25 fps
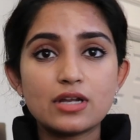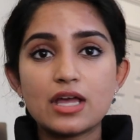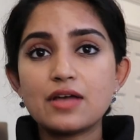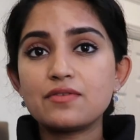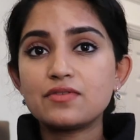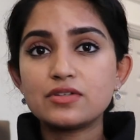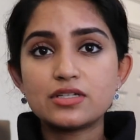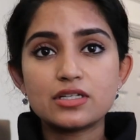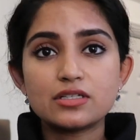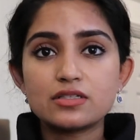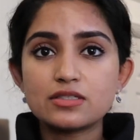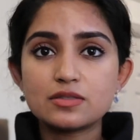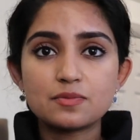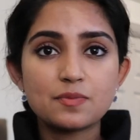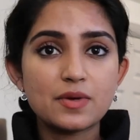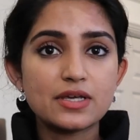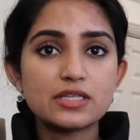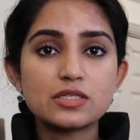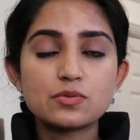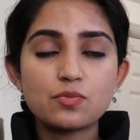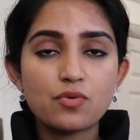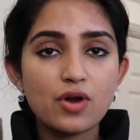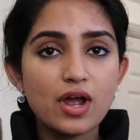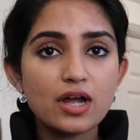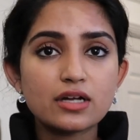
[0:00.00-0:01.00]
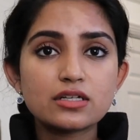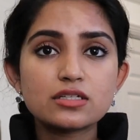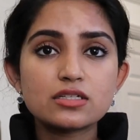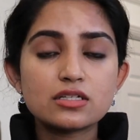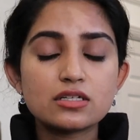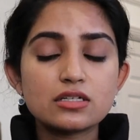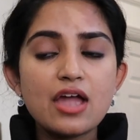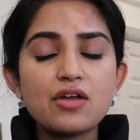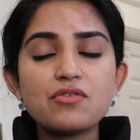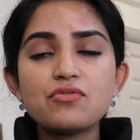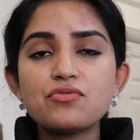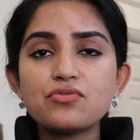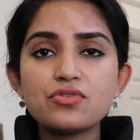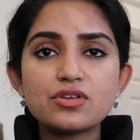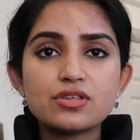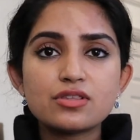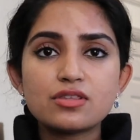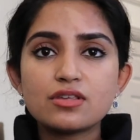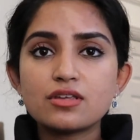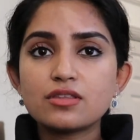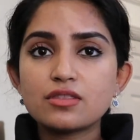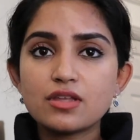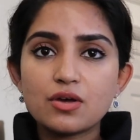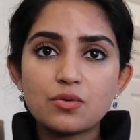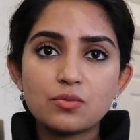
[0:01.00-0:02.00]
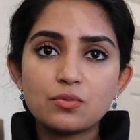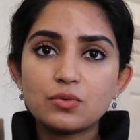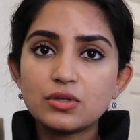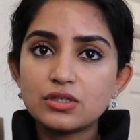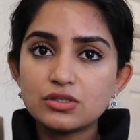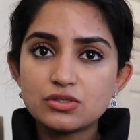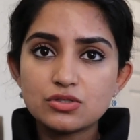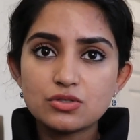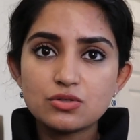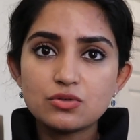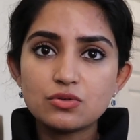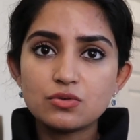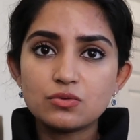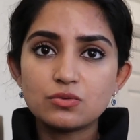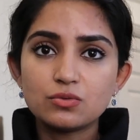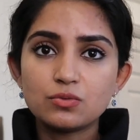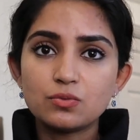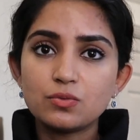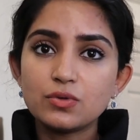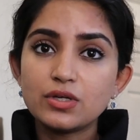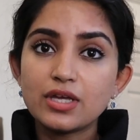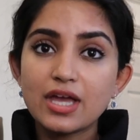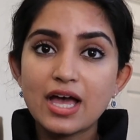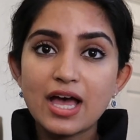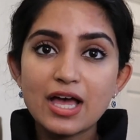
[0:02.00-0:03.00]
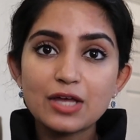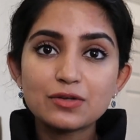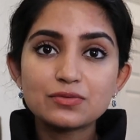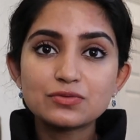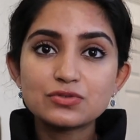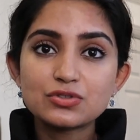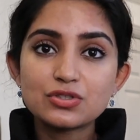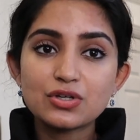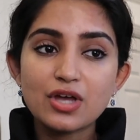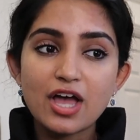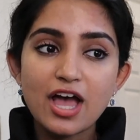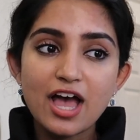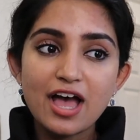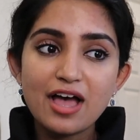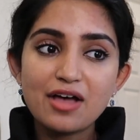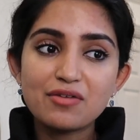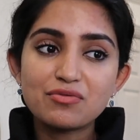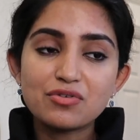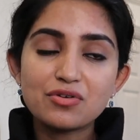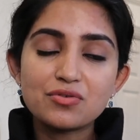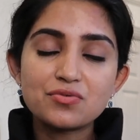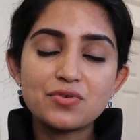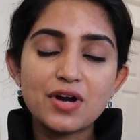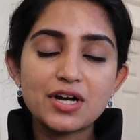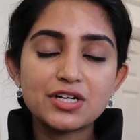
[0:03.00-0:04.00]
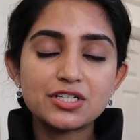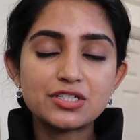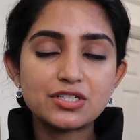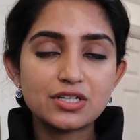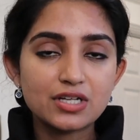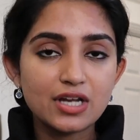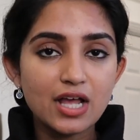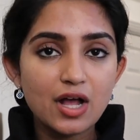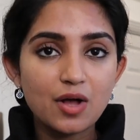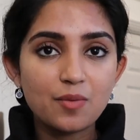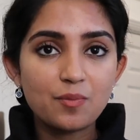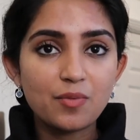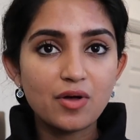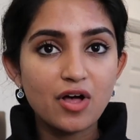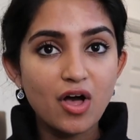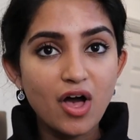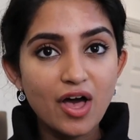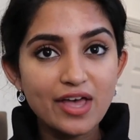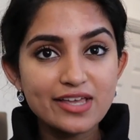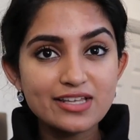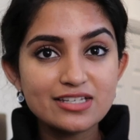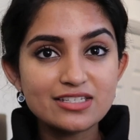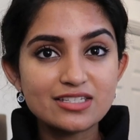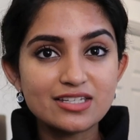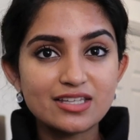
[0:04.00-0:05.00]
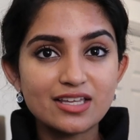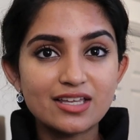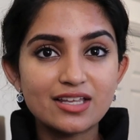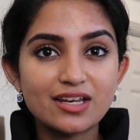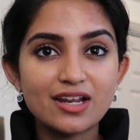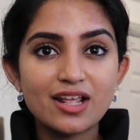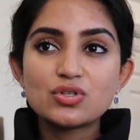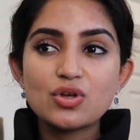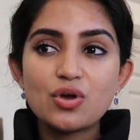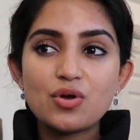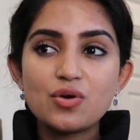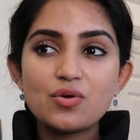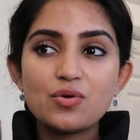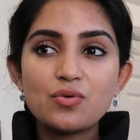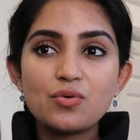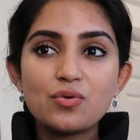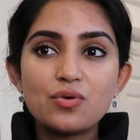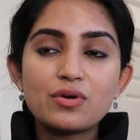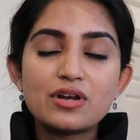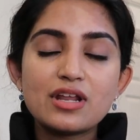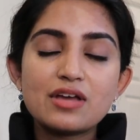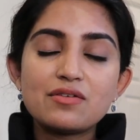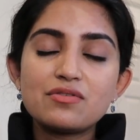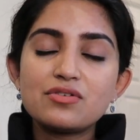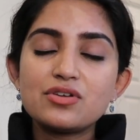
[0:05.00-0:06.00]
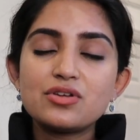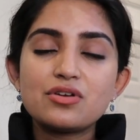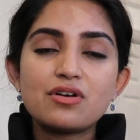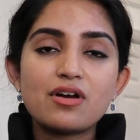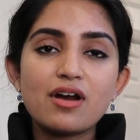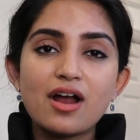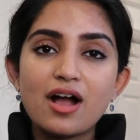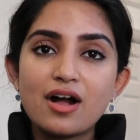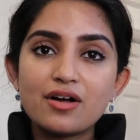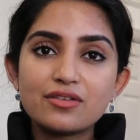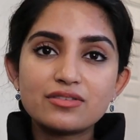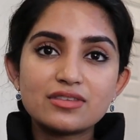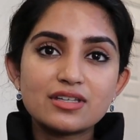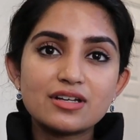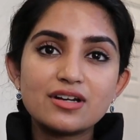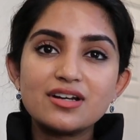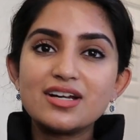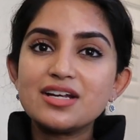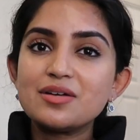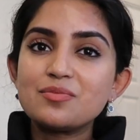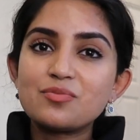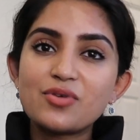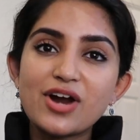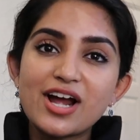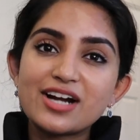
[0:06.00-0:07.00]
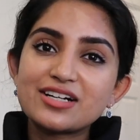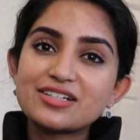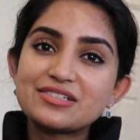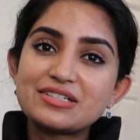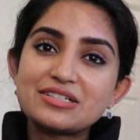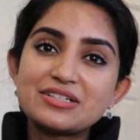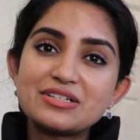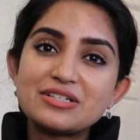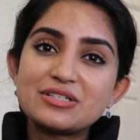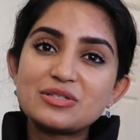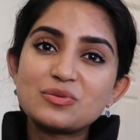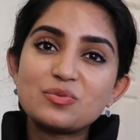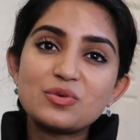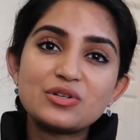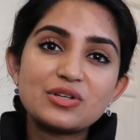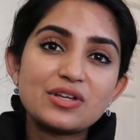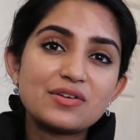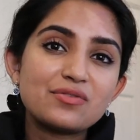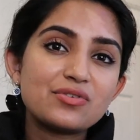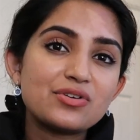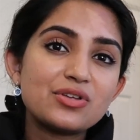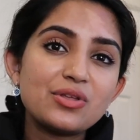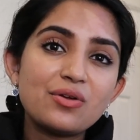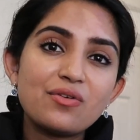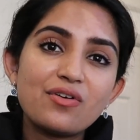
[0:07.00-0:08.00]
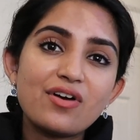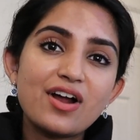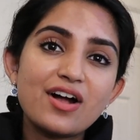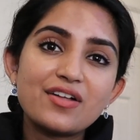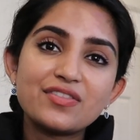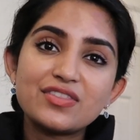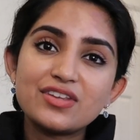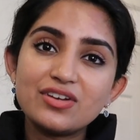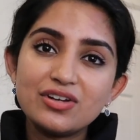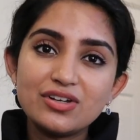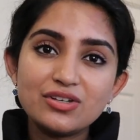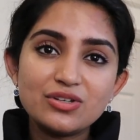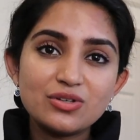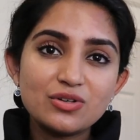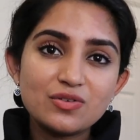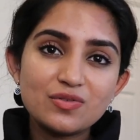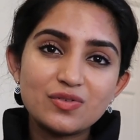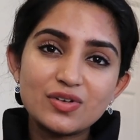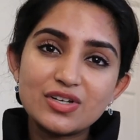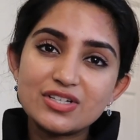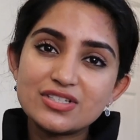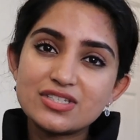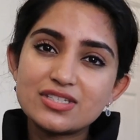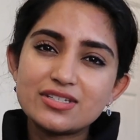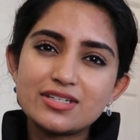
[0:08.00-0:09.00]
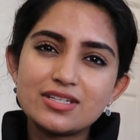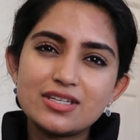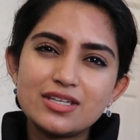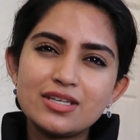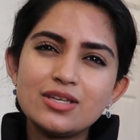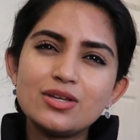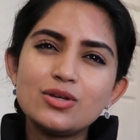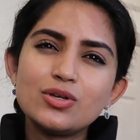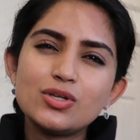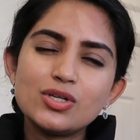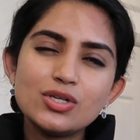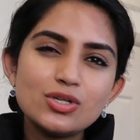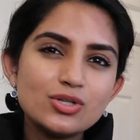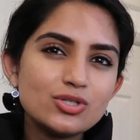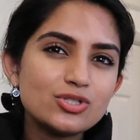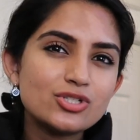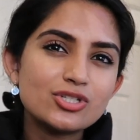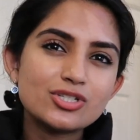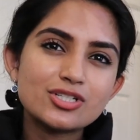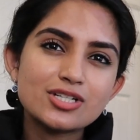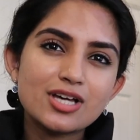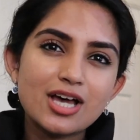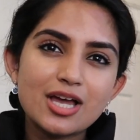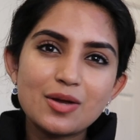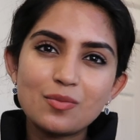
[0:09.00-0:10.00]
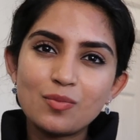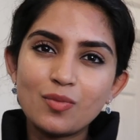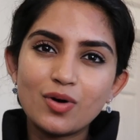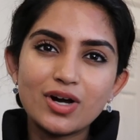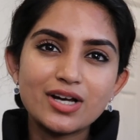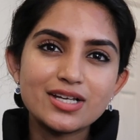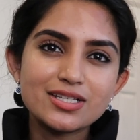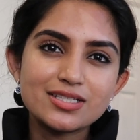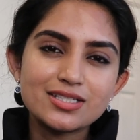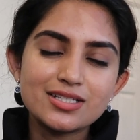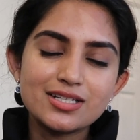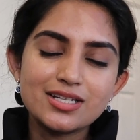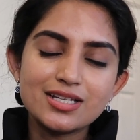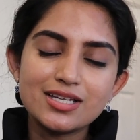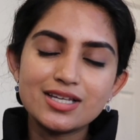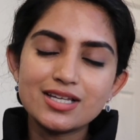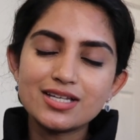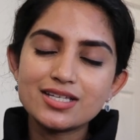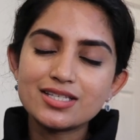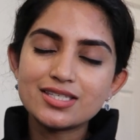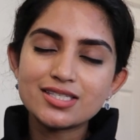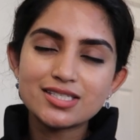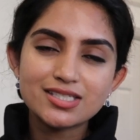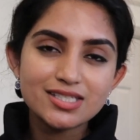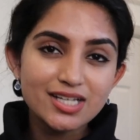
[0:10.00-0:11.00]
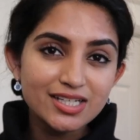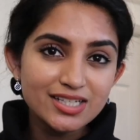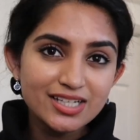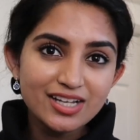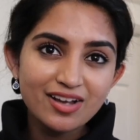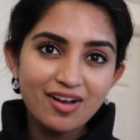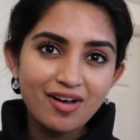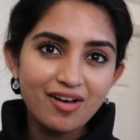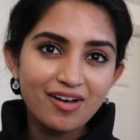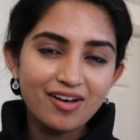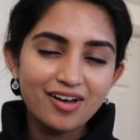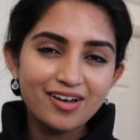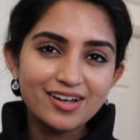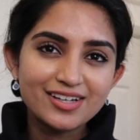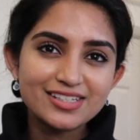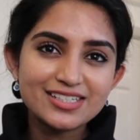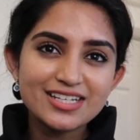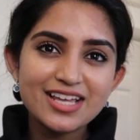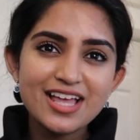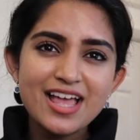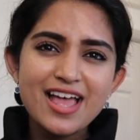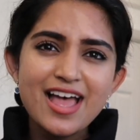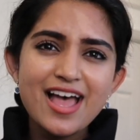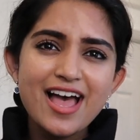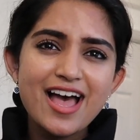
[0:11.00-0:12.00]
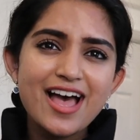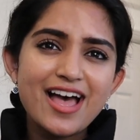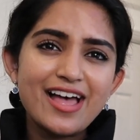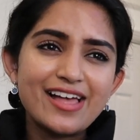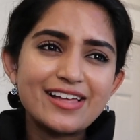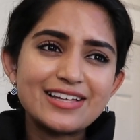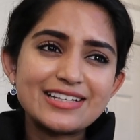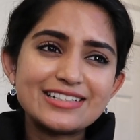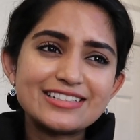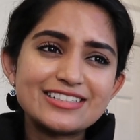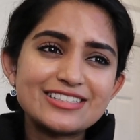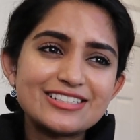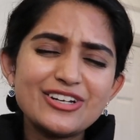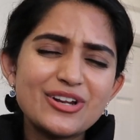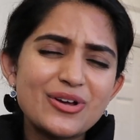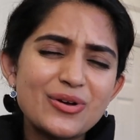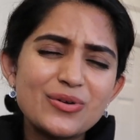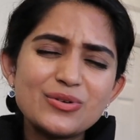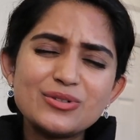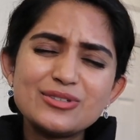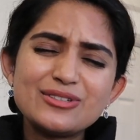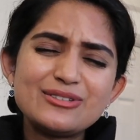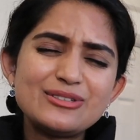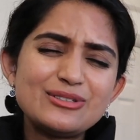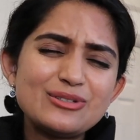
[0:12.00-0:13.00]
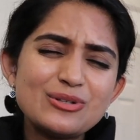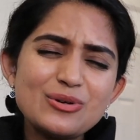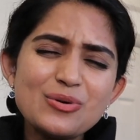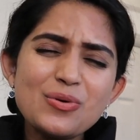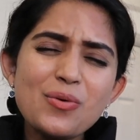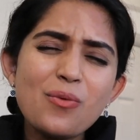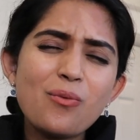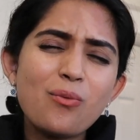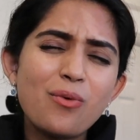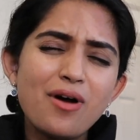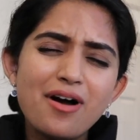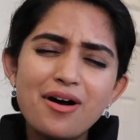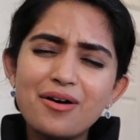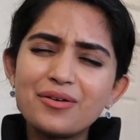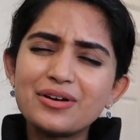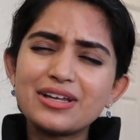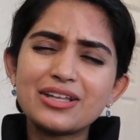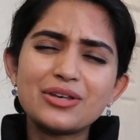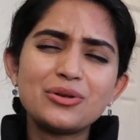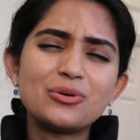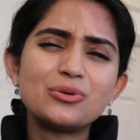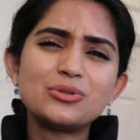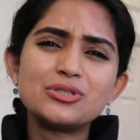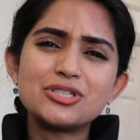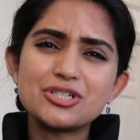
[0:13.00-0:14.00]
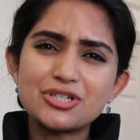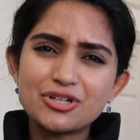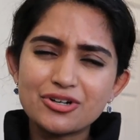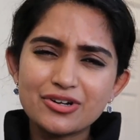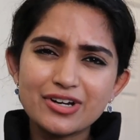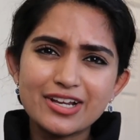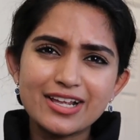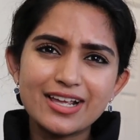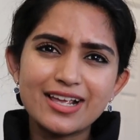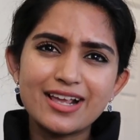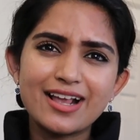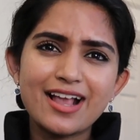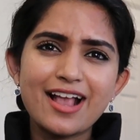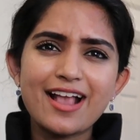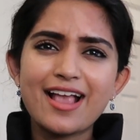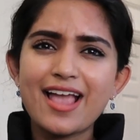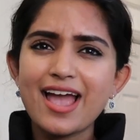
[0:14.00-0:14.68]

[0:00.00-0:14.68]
on evidence-based practice. Everything that we do, we have to have a rationale behind it. So whenever you're out there in practice, whenever you're out there in university, use your time wisely, study hard, and, you know, do well in your degree.